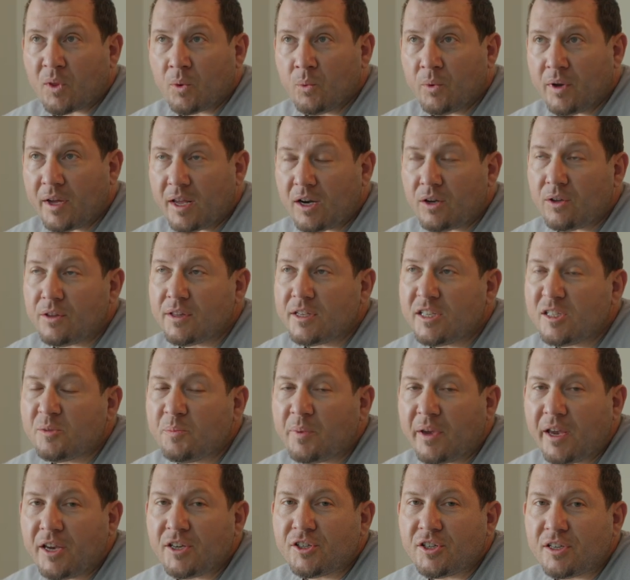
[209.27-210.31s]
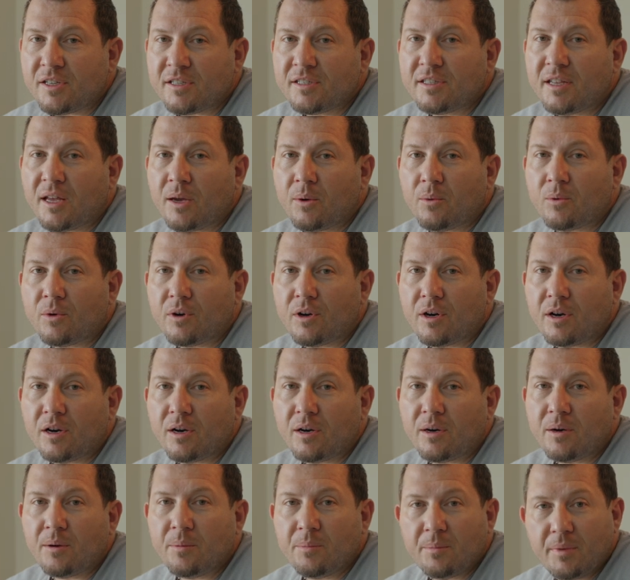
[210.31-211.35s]
We had all these patients that
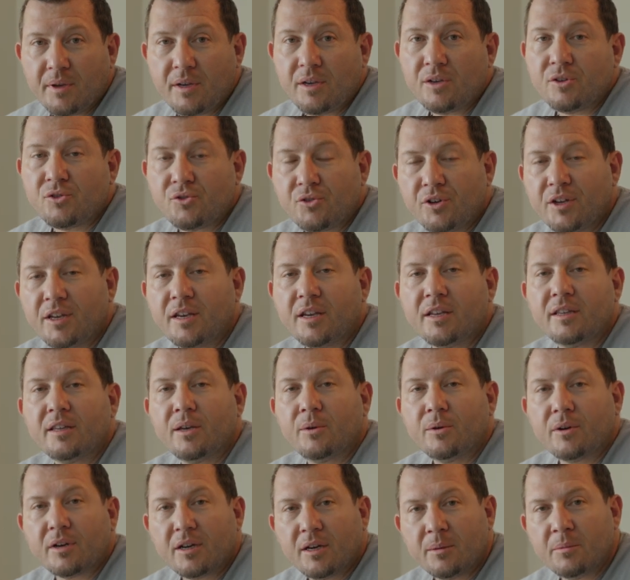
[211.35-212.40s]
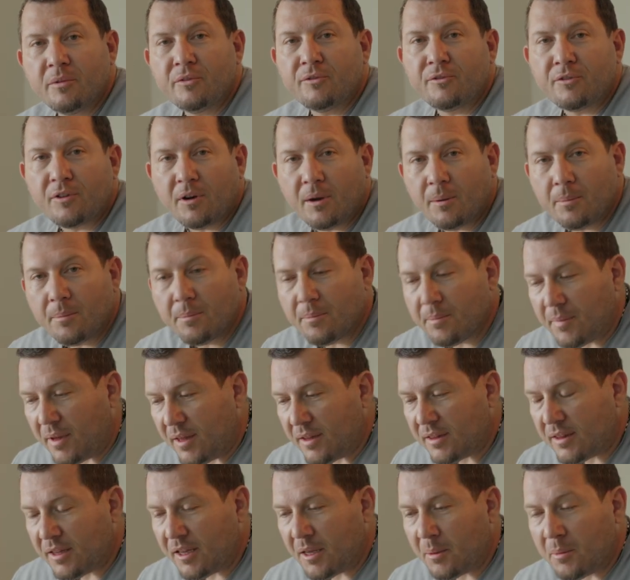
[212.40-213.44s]
were being treated. They were coming from
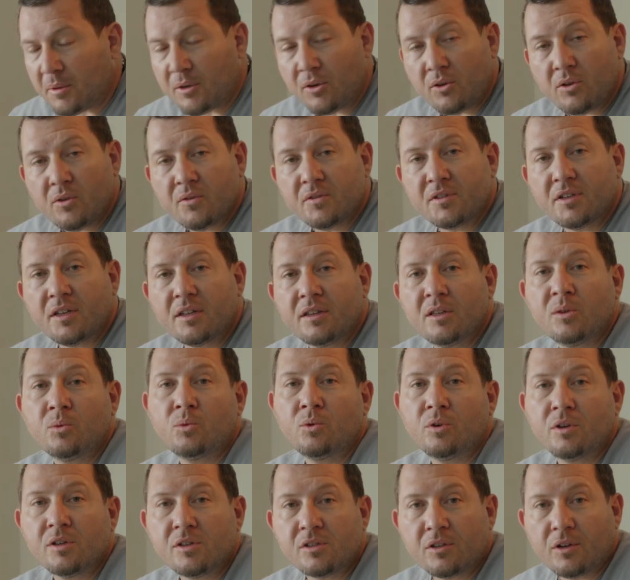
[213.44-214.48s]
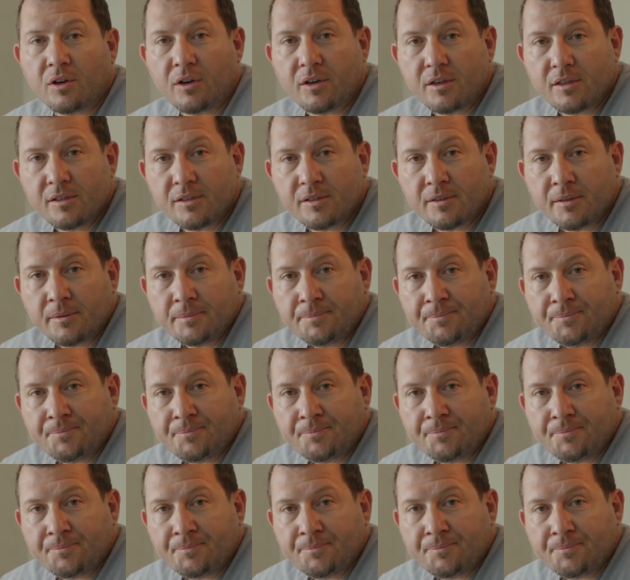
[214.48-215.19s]
Bethlehem, and all of a sudden the war starts.